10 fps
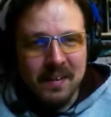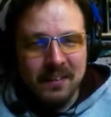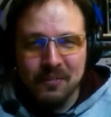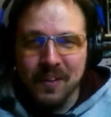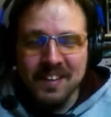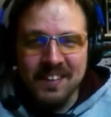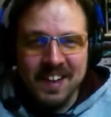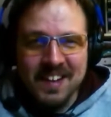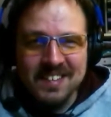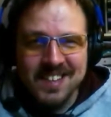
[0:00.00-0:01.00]
The funny
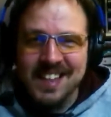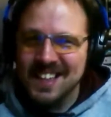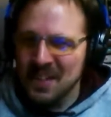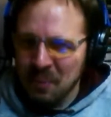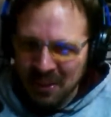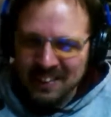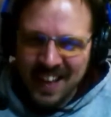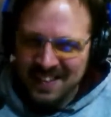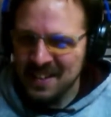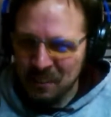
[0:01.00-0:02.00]
thing is, it didn't work.
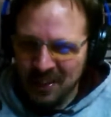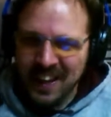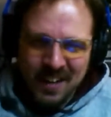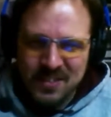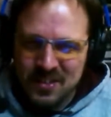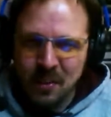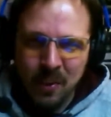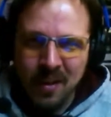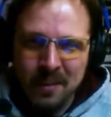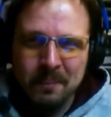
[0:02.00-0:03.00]
That didn't work out so
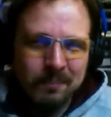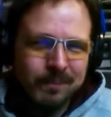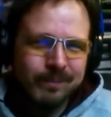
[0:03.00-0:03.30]
well,